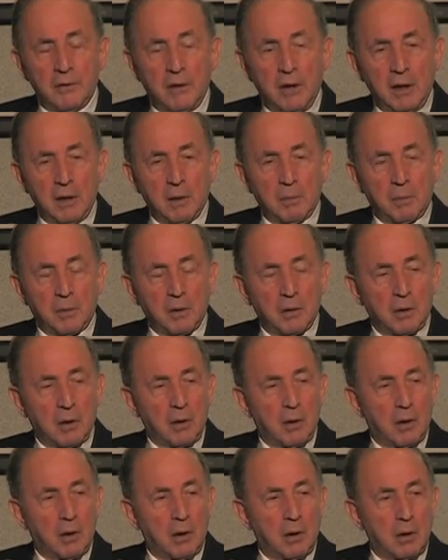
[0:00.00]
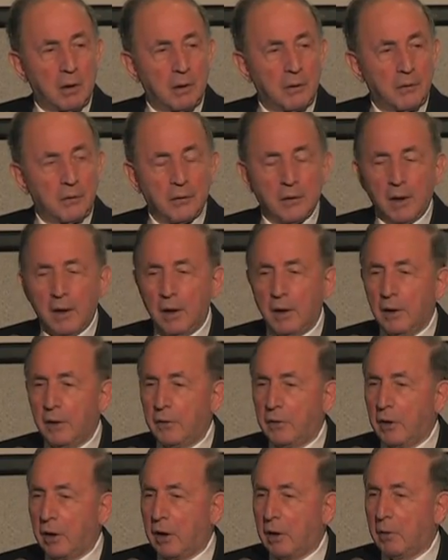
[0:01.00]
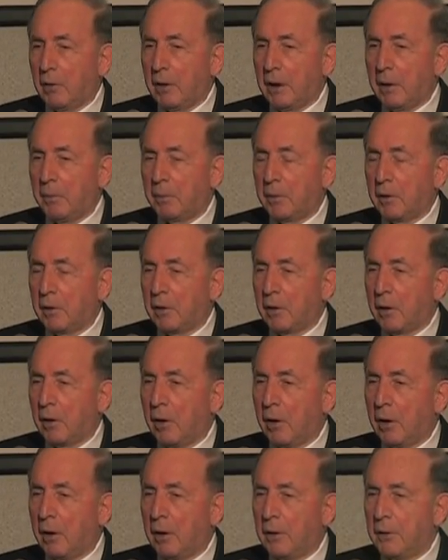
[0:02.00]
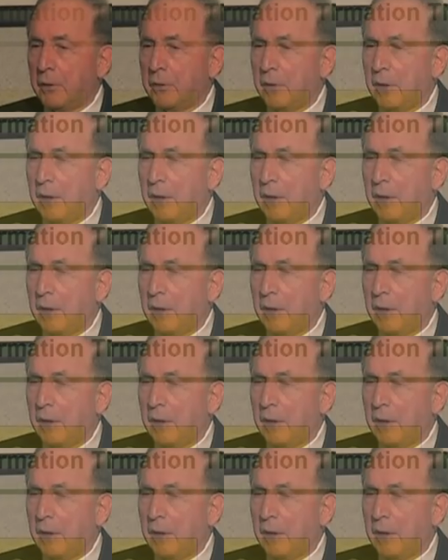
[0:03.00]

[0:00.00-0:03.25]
data protocols, security protocols,